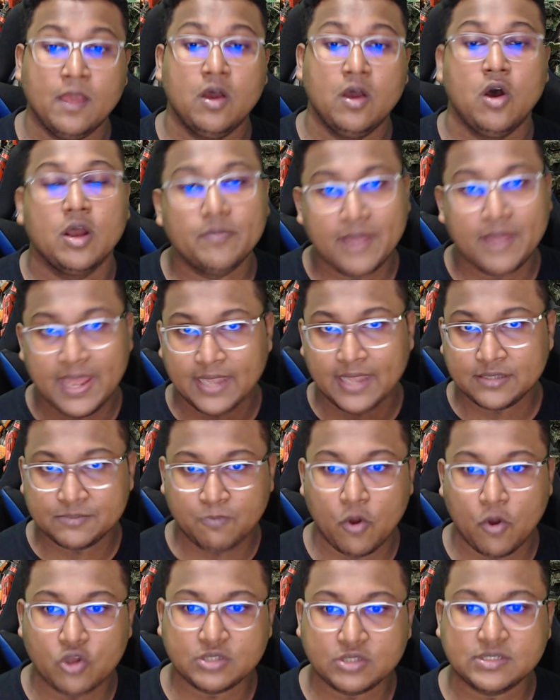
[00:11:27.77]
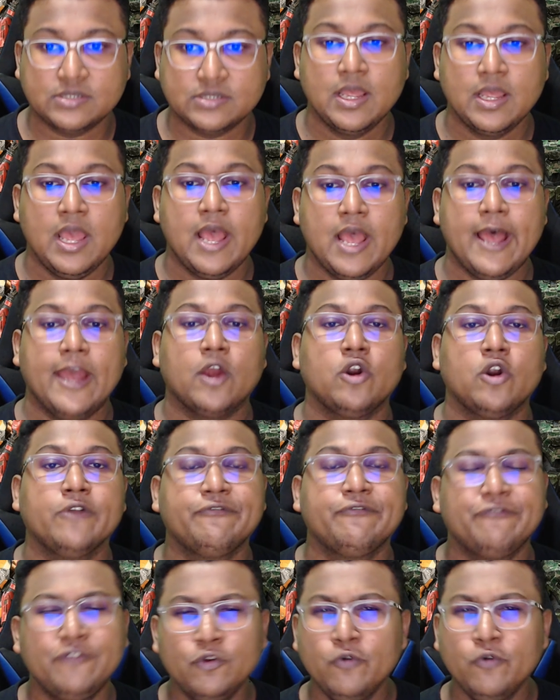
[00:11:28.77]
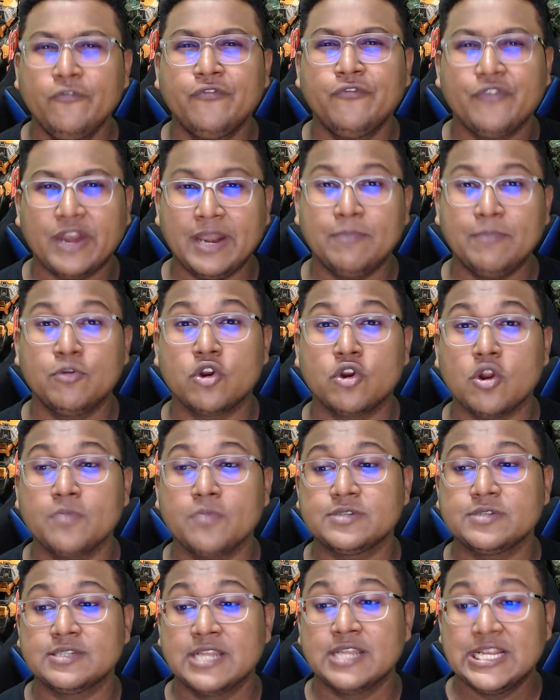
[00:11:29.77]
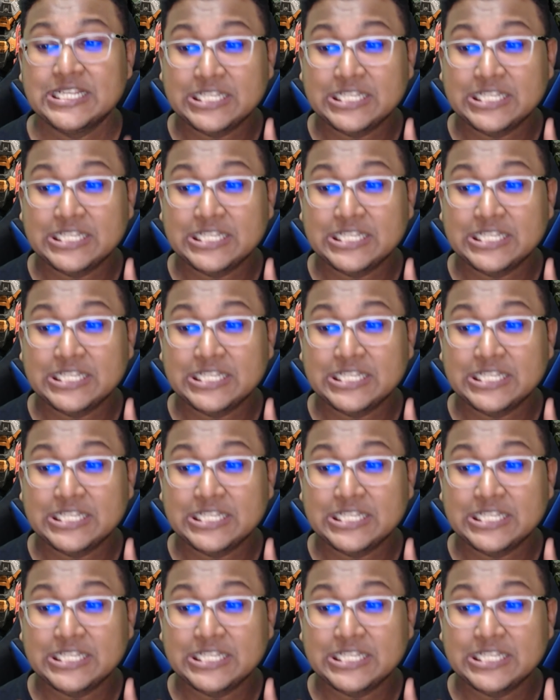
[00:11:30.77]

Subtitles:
On my Xbox, I got a few frame drops